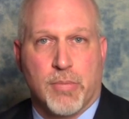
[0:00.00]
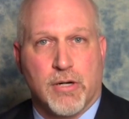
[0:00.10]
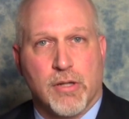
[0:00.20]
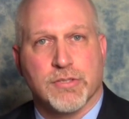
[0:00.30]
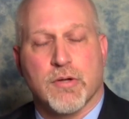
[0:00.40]

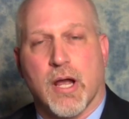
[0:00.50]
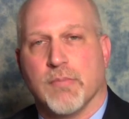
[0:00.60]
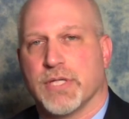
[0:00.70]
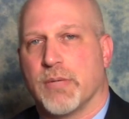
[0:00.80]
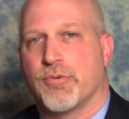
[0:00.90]
But it also
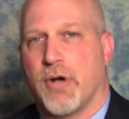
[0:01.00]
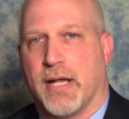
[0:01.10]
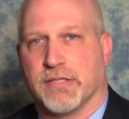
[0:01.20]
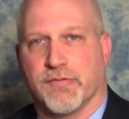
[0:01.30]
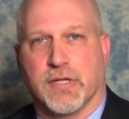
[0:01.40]
comes at a
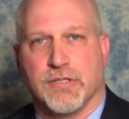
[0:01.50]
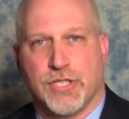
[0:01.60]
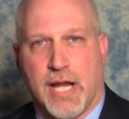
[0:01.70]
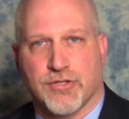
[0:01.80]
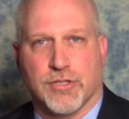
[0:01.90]
price of
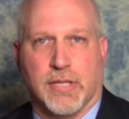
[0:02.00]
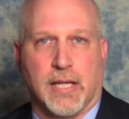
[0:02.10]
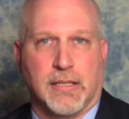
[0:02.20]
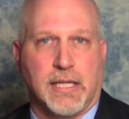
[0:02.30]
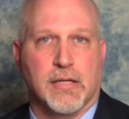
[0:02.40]
congestion
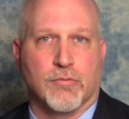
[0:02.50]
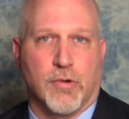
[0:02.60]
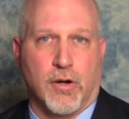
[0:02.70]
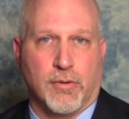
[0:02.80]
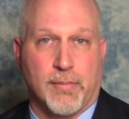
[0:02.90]
on Eagle
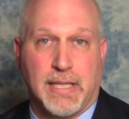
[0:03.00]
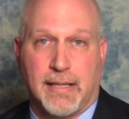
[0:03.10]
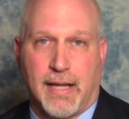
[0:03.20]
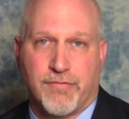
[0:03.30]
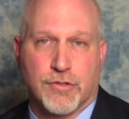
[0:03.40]
Road. I
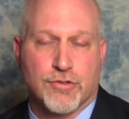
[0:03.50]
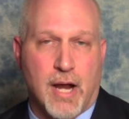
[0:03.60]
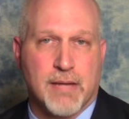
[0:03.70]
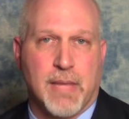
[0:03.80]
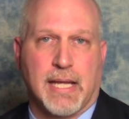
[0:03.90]
mean, have you
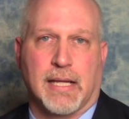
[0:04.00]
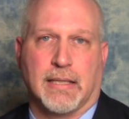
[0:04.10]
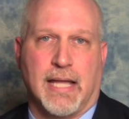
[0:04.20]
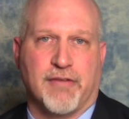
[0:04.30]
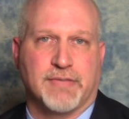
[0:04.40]
tried making a
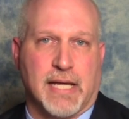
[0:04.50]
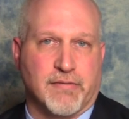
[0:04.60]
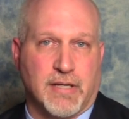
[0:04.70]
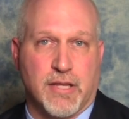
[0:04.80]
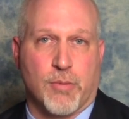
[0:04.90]
left out
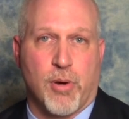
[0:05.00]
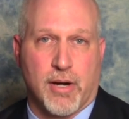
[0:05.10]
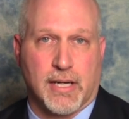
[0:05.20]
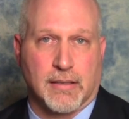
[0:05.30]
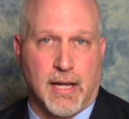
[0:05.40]
of any of the
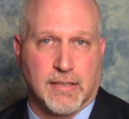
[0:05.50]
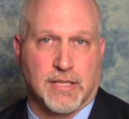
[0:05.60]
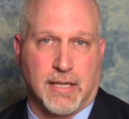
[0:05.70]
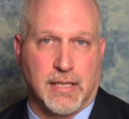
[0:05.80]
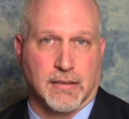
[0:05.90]
parking
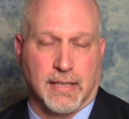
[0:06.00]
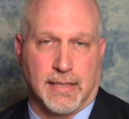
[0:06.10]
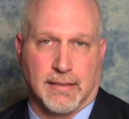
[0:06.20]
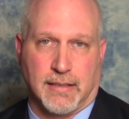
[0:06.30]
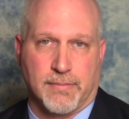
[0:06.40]
lots on Eagle
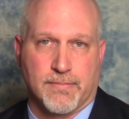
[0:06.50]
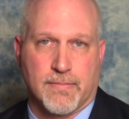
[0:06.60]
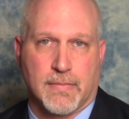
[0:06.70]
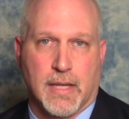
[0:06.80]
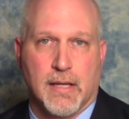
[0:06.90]
lately?
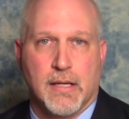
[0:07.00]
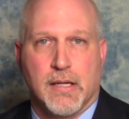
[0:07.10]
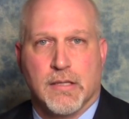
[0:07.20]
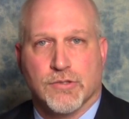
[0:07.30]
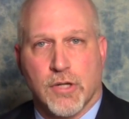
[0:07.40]

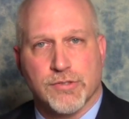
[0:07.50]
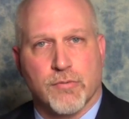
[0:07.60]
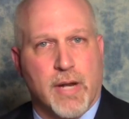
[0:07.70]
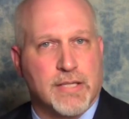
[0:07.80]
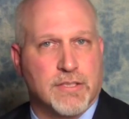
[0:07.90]
It's also
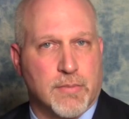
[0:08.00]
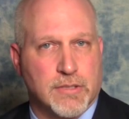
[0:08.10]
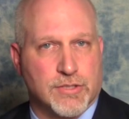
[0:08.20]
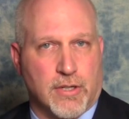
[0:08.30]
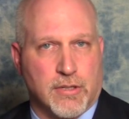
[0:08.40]
raised some
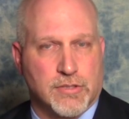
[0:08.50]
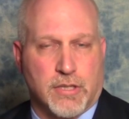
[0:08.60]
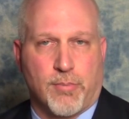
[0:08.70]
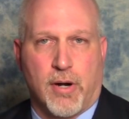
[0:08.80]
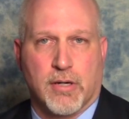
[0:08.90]
concerns
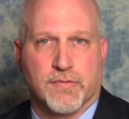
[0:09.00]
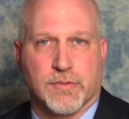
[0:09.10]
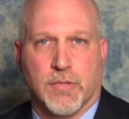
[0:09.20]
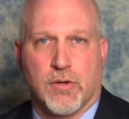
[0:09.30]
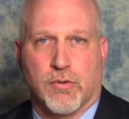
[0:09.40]
on the part of
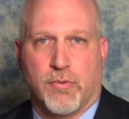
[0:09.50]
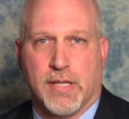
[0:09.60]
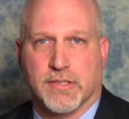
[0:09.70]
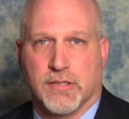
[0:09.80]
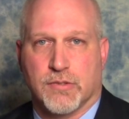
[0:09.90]
some local
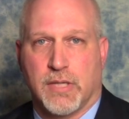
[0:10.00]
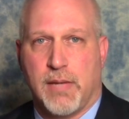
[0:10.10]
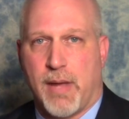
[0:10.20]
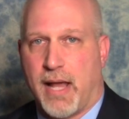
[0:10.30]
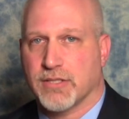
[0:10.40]
residents who
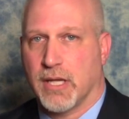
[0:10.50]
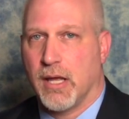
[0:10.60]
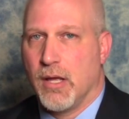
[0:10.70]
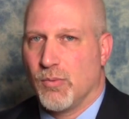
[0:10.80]
keep asking,